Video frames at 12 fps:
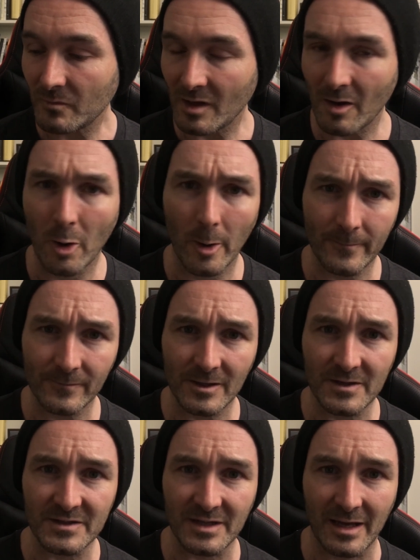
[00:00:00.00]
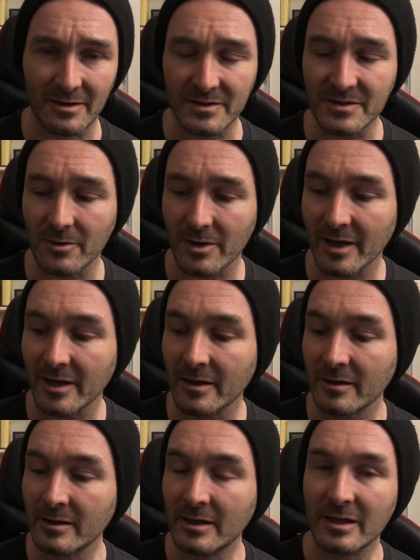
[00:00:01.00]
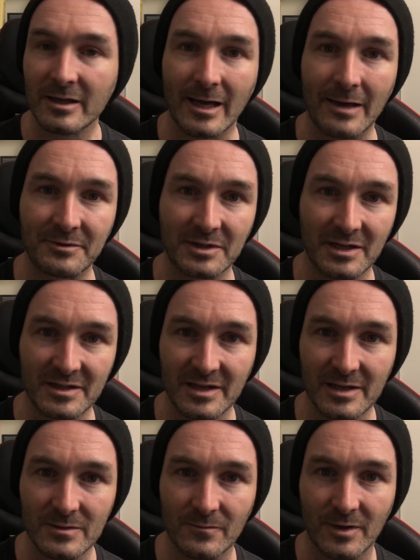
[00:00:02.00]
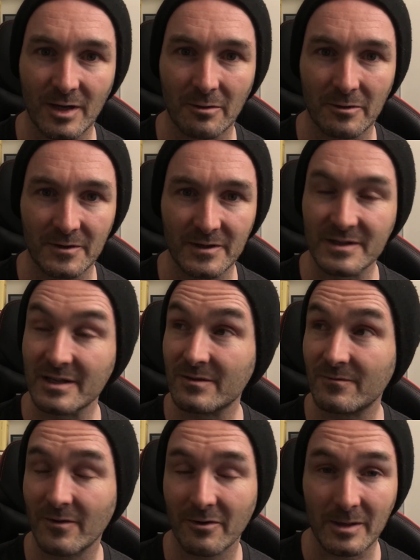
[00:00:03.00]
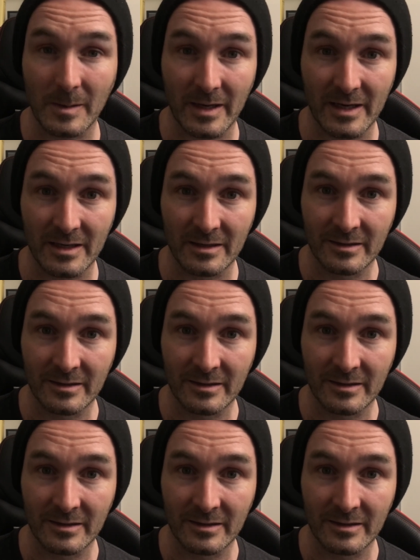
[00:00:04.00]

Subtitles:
Hopefully, sound is okay. I haven't done a test video on this. It's very late.